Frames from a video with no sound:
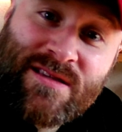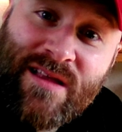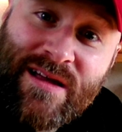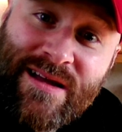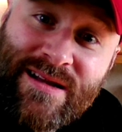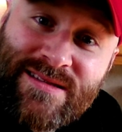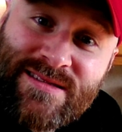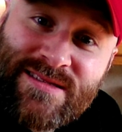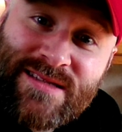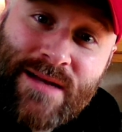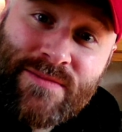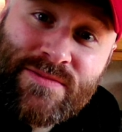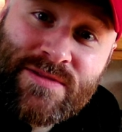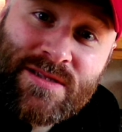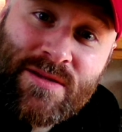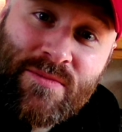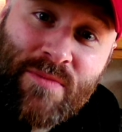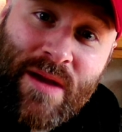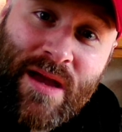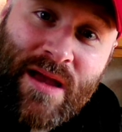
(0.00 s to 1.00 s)
a lot of
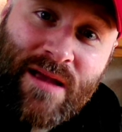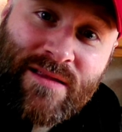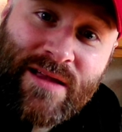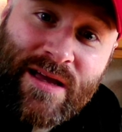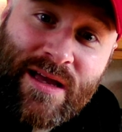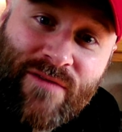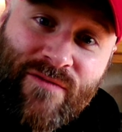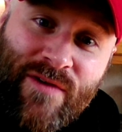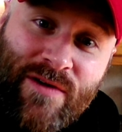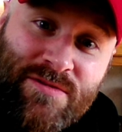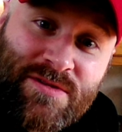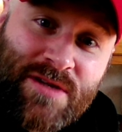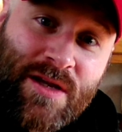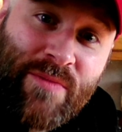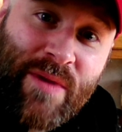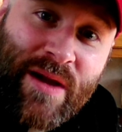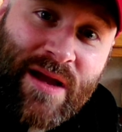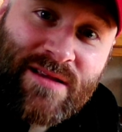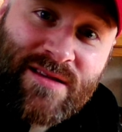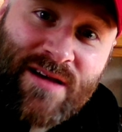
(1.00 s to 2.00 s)
steps to make, like if I was going
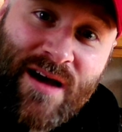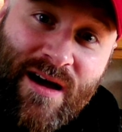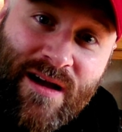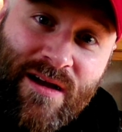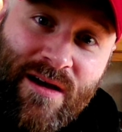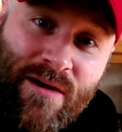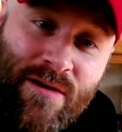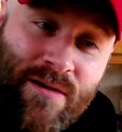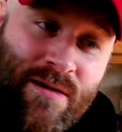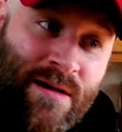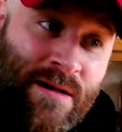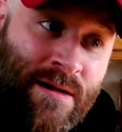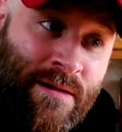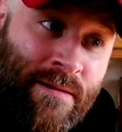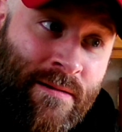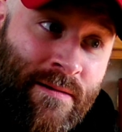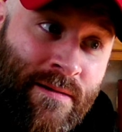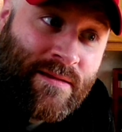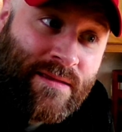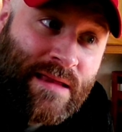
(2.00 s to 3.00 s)
to make a taco,
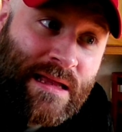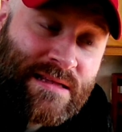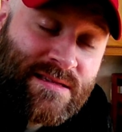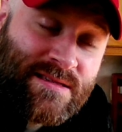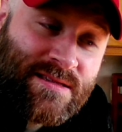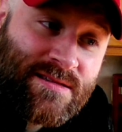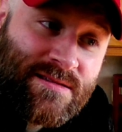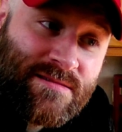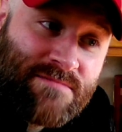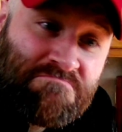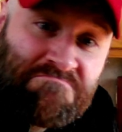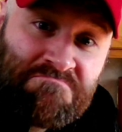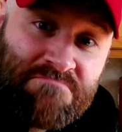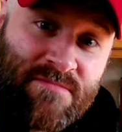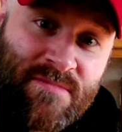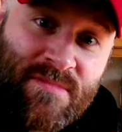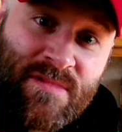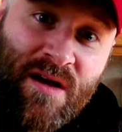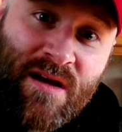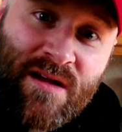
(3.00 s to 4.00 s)
that's
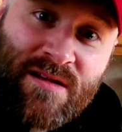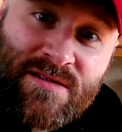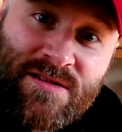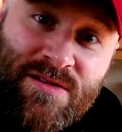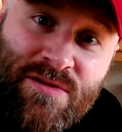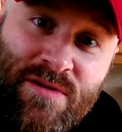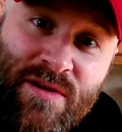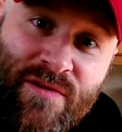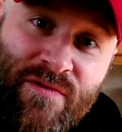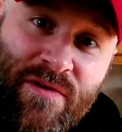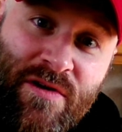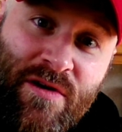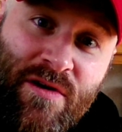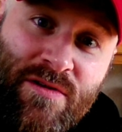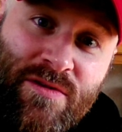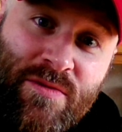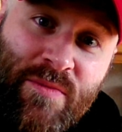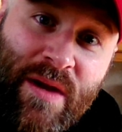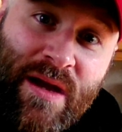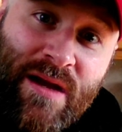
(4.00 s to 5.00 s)
not too
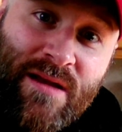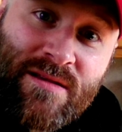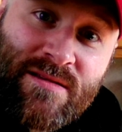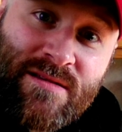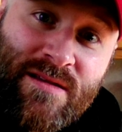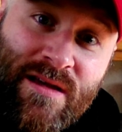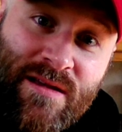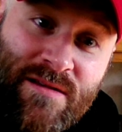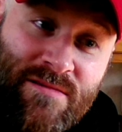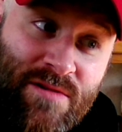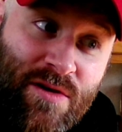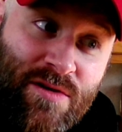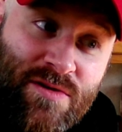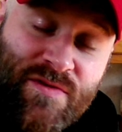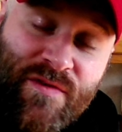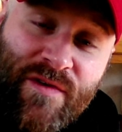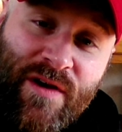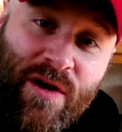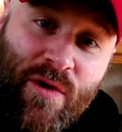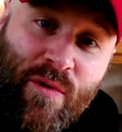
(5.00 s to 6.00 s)
difficult to make. It
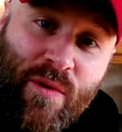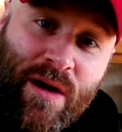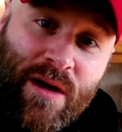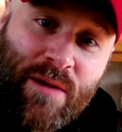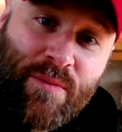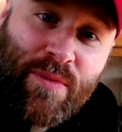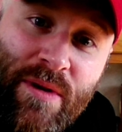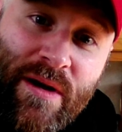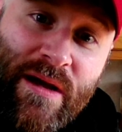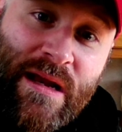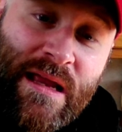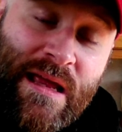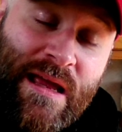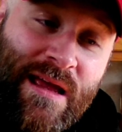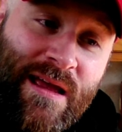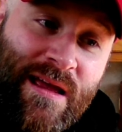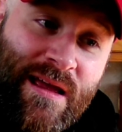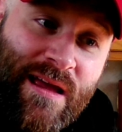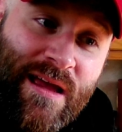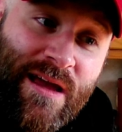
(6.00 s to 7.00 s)
goes very quick. But
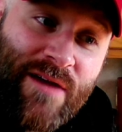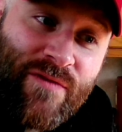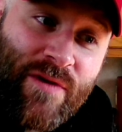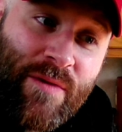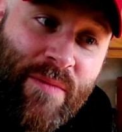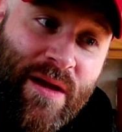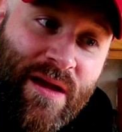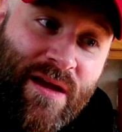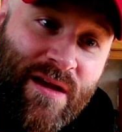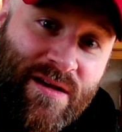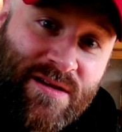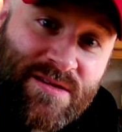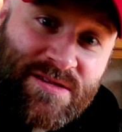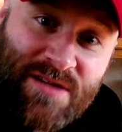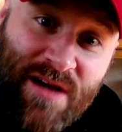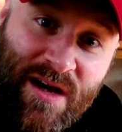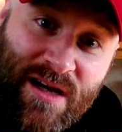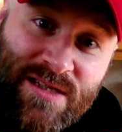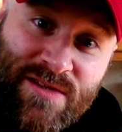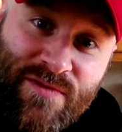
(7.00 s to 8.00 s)
if I'm making a
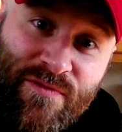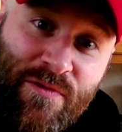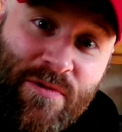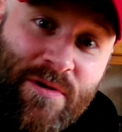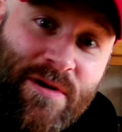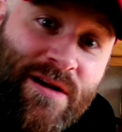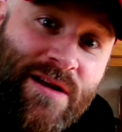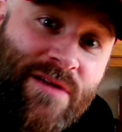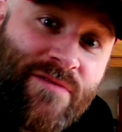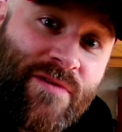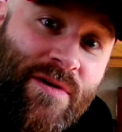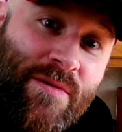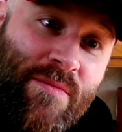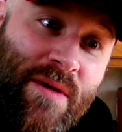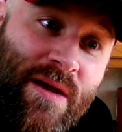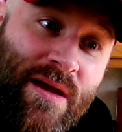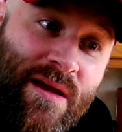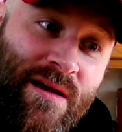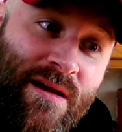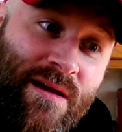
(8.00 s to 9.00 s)
sauce for it, if I'm
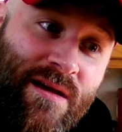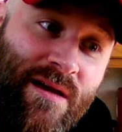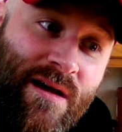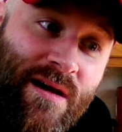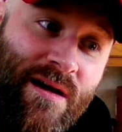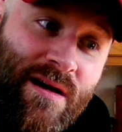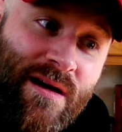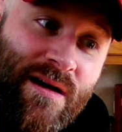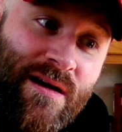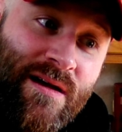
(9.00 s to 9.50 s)
making